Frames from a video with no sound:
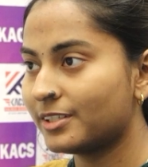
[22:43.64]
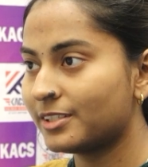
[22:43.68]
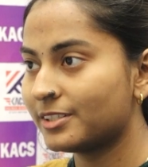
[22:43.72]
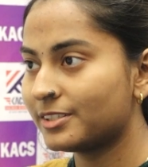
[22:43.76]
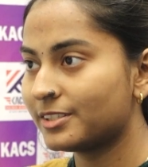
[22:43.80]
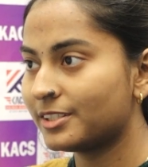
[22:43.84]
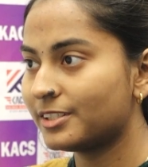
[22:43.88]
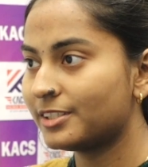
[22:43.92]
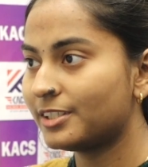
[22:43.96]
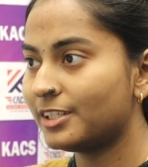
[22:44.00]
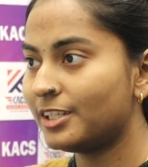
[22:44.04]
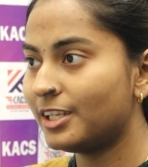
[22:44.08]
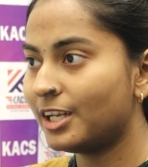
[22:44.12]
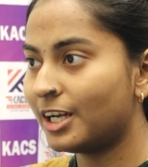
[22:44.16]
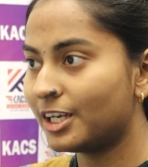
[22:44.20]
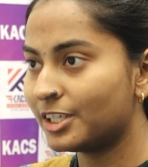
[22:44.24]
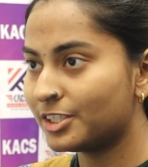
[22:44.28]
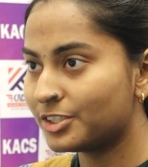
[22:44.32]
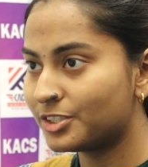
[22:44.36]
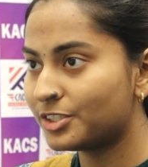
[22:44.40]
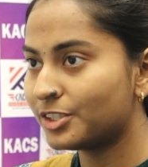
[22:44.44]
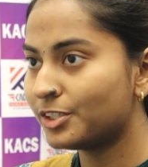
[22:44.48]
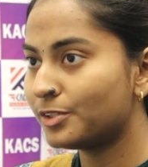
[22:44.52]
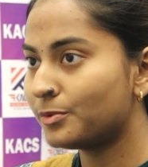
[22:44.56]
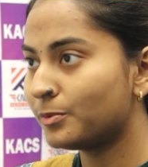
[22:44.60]
So the
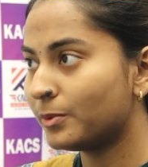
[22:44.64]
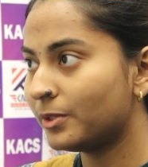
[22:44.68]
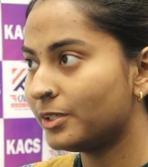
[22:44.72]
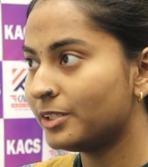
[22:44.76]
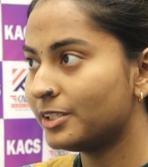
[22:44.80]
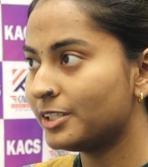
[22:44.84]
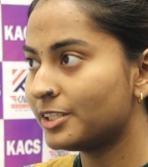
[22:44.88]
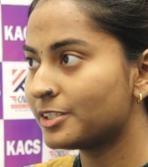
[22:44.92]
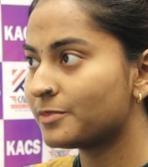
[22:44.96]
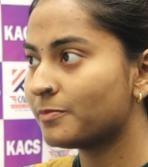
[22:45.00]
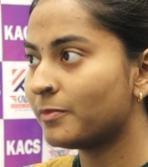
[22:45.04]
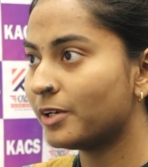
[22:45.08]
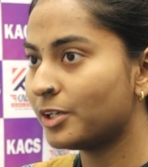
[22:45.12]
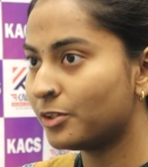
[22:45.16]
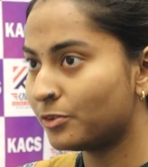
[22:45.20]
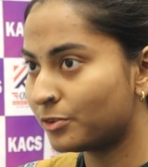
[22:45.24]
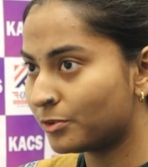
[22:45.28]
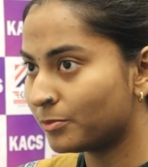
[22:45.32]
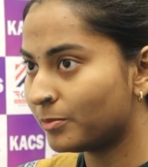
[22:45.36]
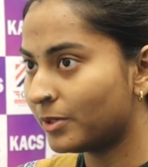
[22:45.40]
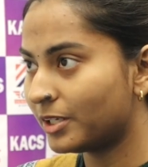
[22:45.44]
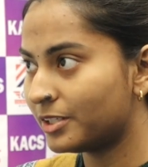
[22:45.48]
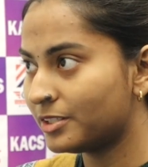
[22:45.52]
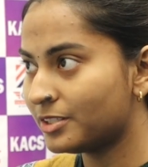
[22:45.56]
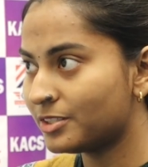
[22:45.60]
larger one is
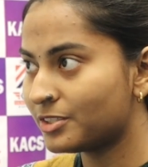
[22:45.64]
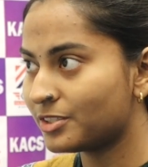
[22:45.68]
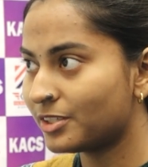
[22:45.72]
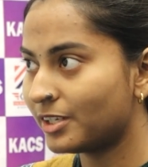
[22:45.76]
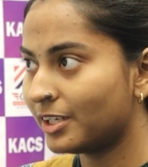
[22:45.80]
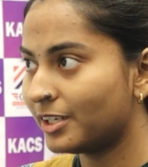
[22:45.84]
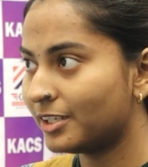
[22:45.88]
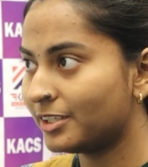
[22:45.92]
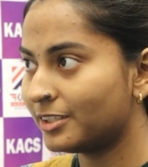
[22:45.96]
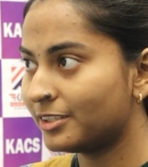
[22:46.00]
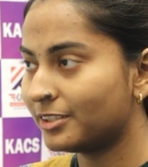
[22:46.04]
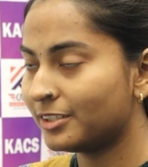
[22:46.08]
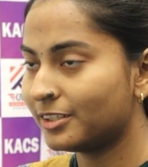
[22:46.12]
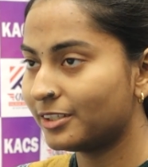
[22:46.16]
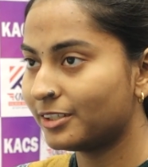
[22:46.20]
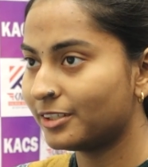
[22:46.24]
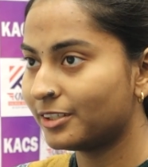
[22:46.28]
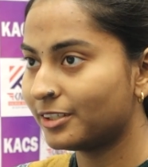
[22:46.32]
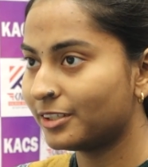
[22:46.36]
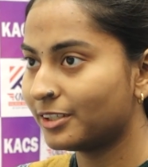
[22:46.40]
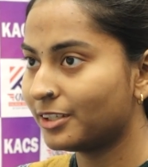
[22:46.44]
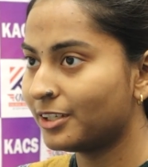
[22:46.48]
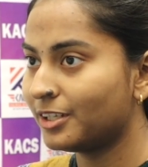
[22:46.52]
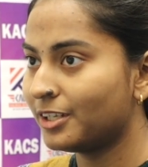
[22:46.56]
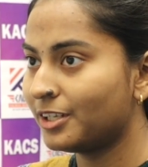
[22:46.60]
Mayurbhanj, and
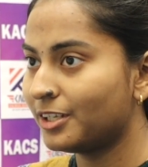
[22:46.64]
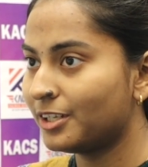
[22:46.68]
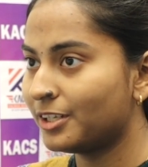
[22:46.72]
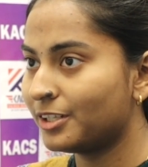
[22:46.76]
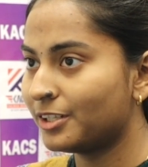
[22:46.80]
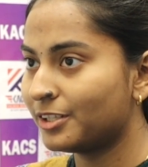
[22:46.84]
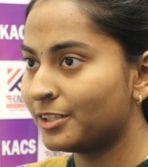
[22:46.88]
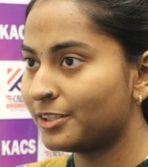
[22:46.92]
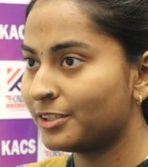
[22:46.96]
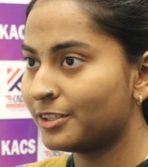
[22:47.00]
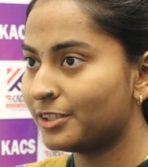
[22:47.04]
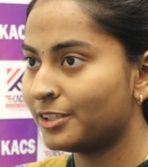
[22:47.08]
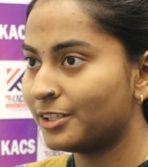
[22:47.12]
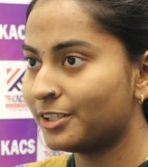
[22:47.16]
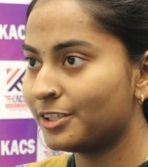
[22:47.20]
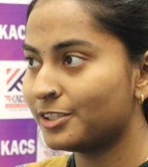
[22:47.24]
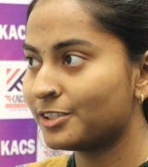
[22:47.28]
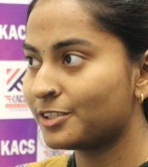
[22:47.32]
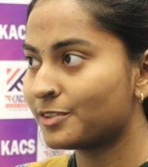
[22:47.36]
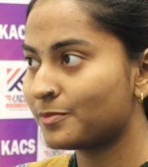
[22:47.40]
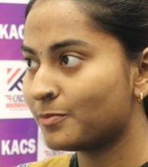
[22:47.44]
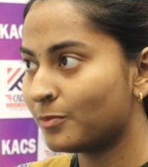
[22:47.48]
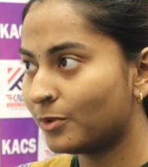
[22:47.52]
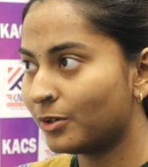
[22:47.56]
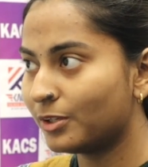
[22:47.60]

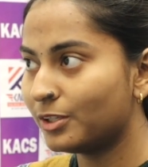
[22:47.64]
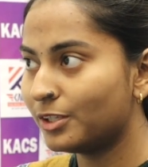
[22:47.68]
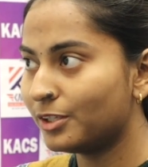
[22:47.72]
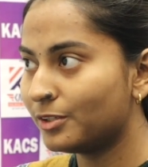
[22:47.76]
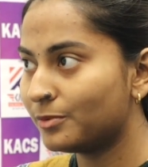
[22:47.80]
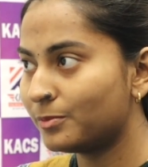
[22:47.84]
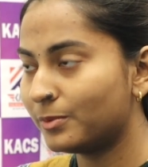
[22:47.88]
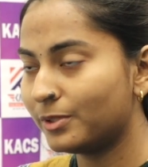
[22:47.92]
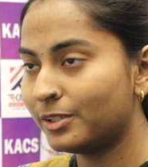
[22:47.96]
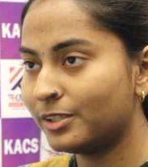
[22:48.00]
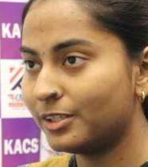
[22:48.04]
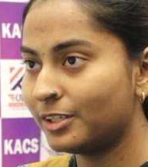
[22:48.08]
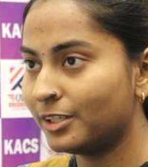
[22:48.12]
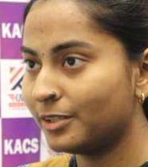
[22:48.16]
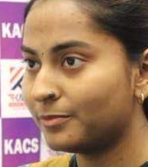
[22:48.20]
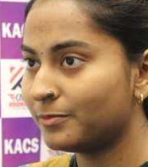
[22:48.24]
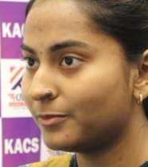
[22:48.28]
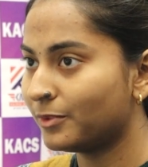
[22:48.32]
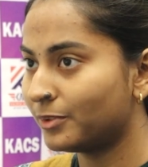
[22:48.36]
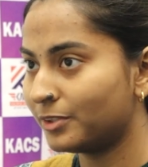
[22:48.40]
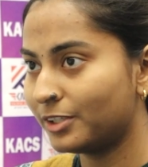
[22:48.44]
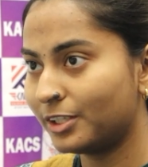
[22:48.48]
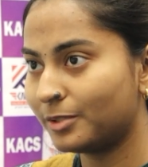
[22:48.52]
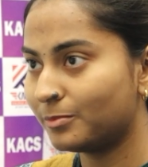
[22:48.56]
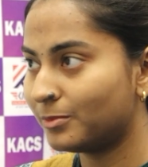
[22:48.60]
the smaller one I'm
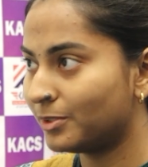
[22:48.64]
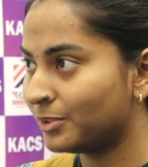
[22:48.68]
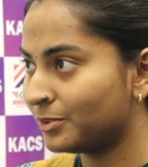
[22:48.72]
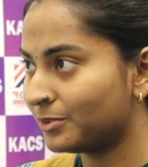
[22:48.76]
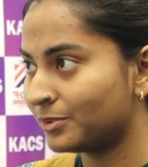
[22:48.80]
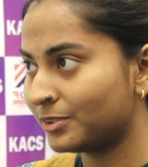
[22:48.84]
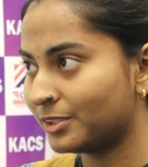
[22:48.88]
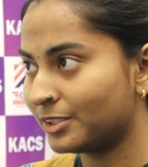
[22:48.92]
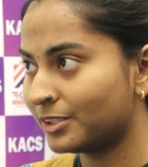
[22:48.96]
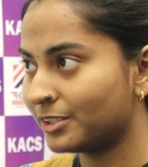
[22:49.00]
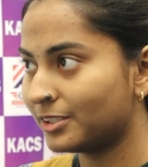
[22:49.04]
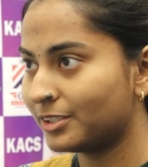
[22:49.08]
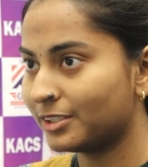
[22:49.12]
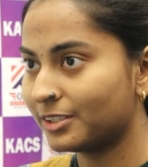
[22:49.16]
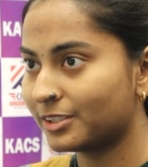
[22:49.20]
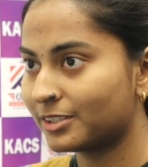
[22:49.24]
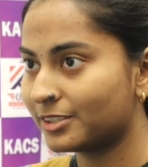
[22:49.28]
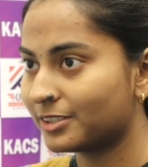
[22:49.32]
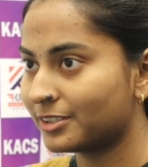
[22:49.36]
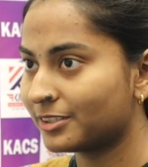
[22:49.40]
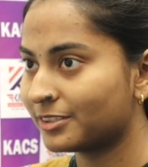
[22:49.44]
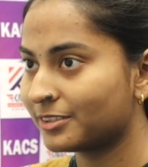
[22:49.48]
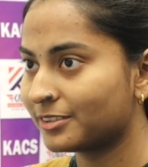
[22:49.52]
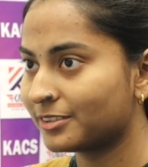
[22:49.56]
not able to recollect.